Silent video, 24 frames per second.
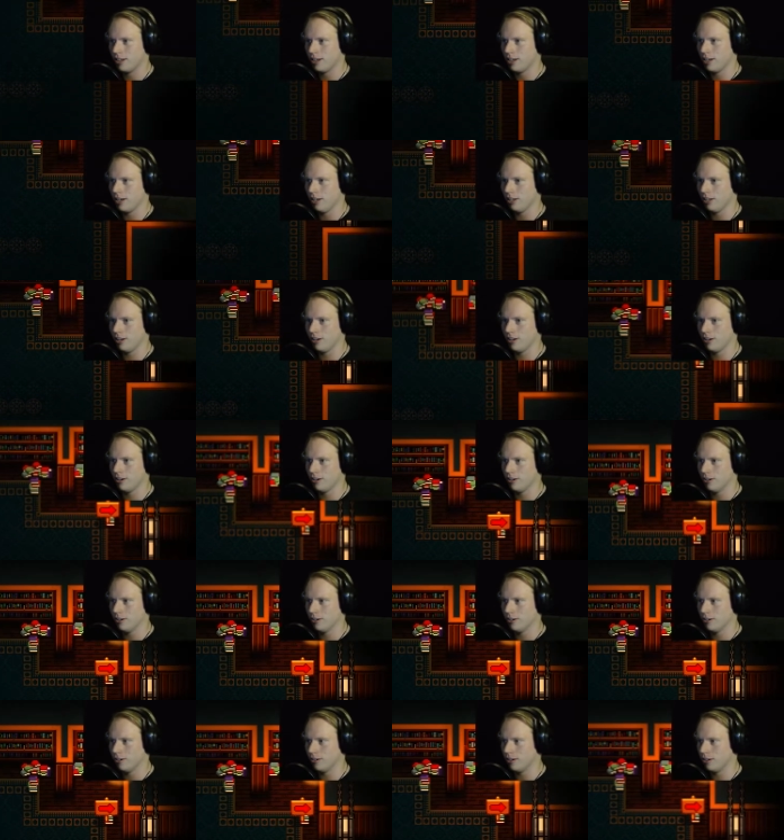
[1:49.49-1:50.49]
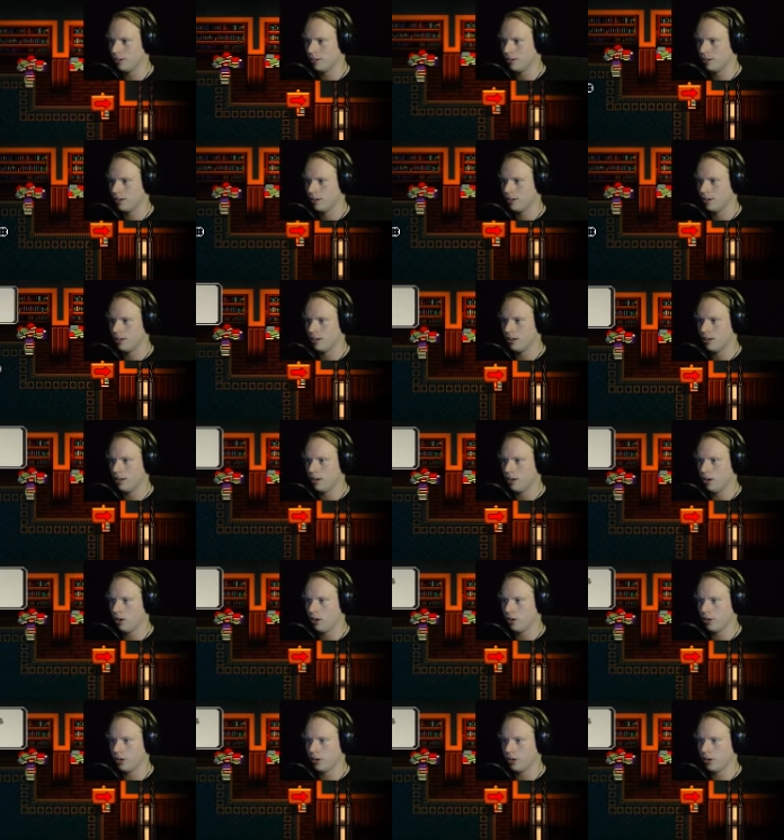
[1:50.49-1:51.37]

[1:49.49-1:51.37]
Hello. Oh,